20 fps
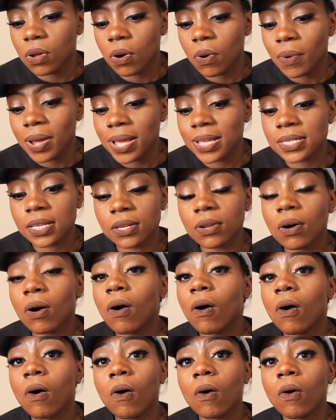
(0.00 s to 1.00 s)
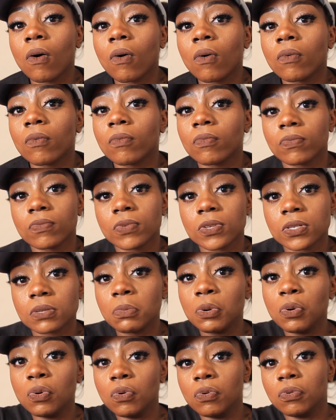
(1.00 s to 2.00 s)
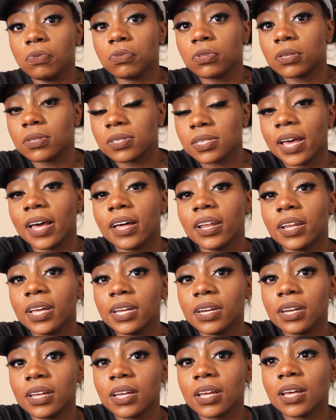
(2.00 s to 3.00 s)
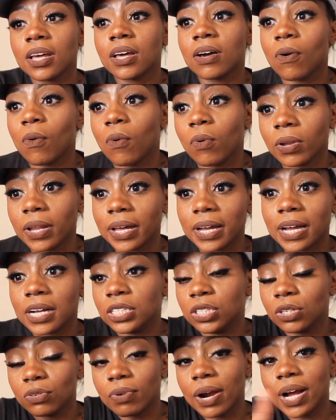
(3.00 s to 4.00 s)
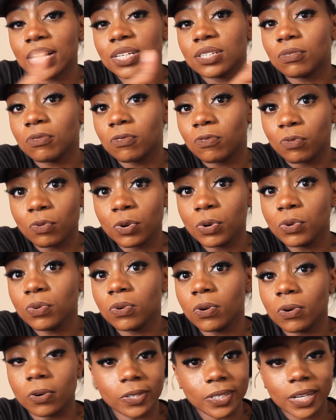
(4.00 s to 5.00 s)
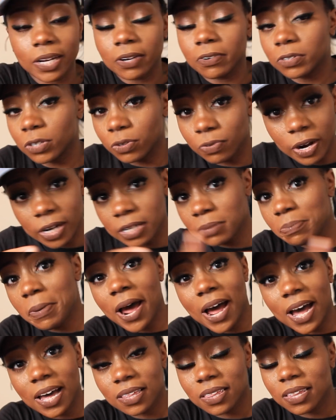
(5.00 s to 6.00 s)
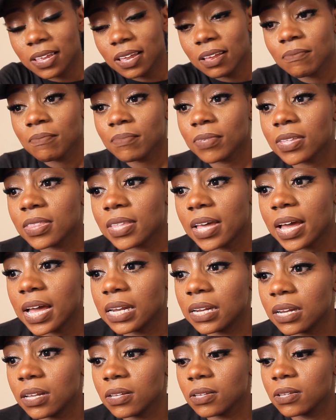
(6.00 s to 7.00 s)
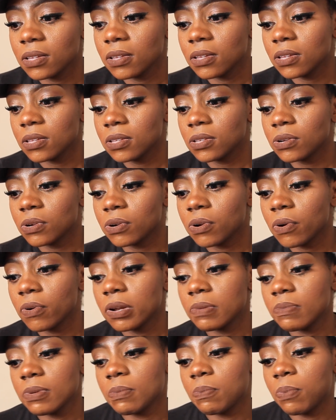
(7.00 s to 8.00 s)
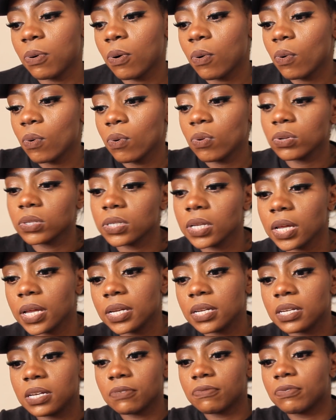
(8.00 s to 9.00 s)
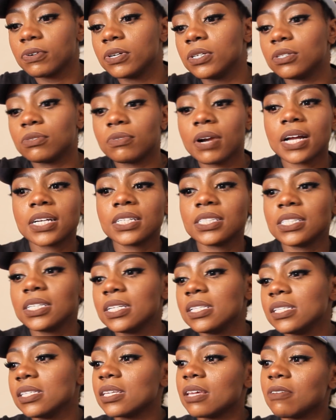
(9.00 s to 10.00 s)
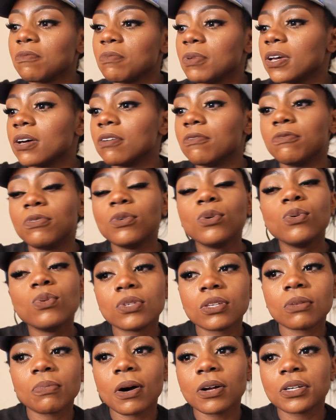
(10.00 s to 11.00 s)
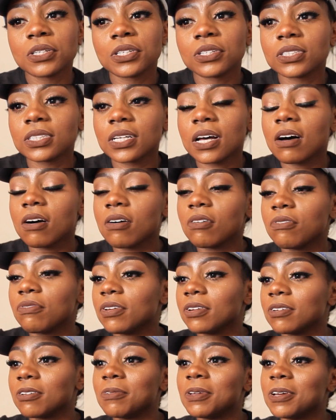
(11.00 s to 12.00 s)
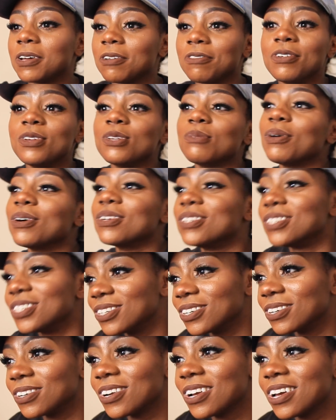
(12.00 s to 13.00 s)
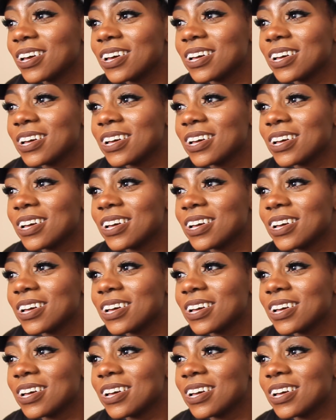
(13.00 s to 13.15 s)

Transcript: know, isn't all smooth sailing or like a direct route or direct path, that you're going to be pulled in different directions and be confused about yourself and be confused about your